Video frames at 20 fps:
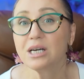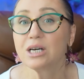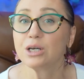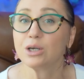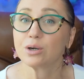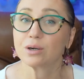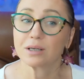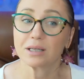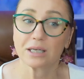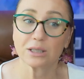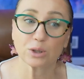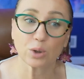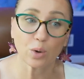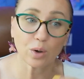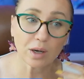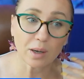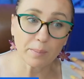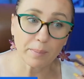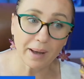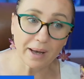you're going to
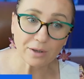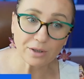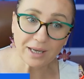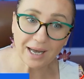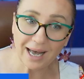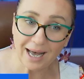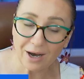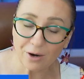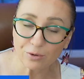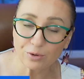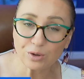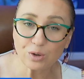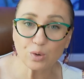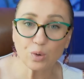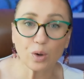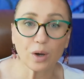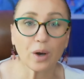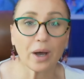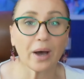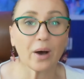talk about how
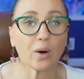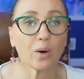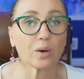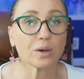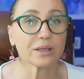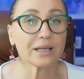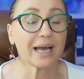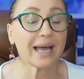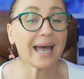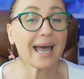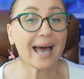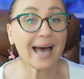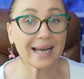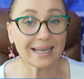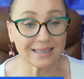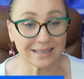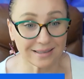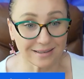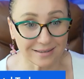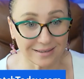you're going to
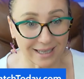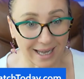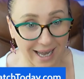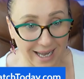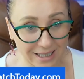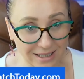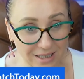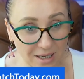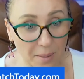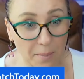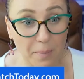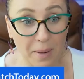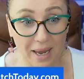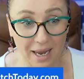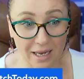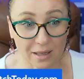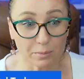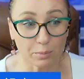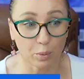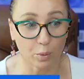handle that
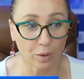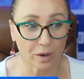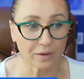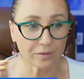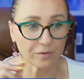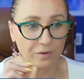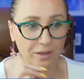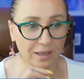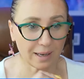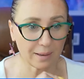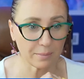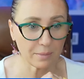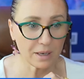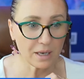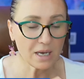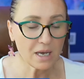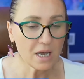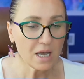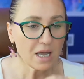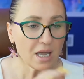pain point for them.
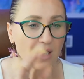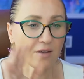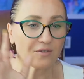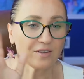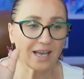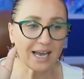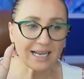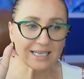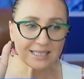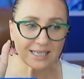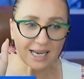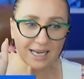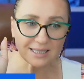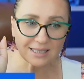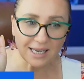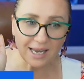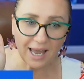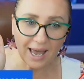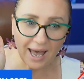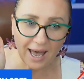If they say
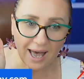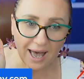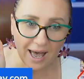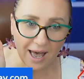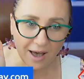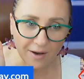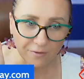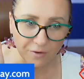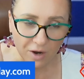they have